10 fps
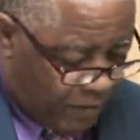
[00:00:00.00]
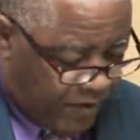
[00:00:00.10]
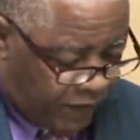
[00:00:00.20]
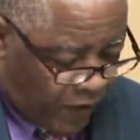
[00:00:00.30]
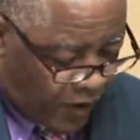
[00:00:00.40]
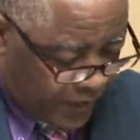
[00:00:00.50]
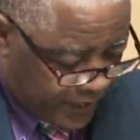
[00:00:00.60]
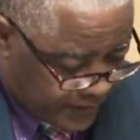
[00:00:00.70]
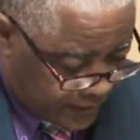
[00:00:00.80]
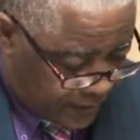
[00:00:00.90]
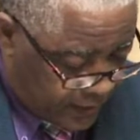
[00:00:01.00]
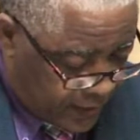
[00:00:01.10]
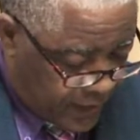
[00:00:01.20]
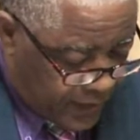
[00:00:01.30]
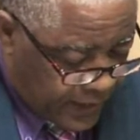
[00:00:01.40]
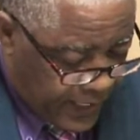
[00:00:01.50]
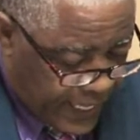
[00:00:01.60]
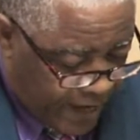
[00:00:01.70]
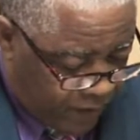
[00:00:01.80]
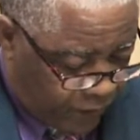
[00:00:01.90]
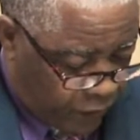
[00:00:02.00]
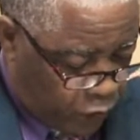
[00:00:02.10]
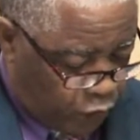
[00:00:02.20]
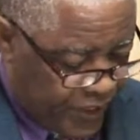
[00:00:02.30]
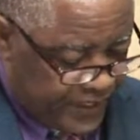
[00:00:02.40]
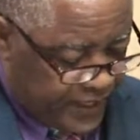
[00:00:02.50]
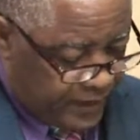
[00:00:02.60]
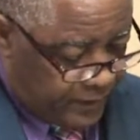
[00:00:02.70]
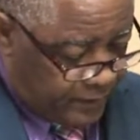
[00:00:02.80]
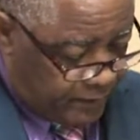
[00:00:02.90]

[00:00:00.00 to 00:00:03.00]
befall us to have reason."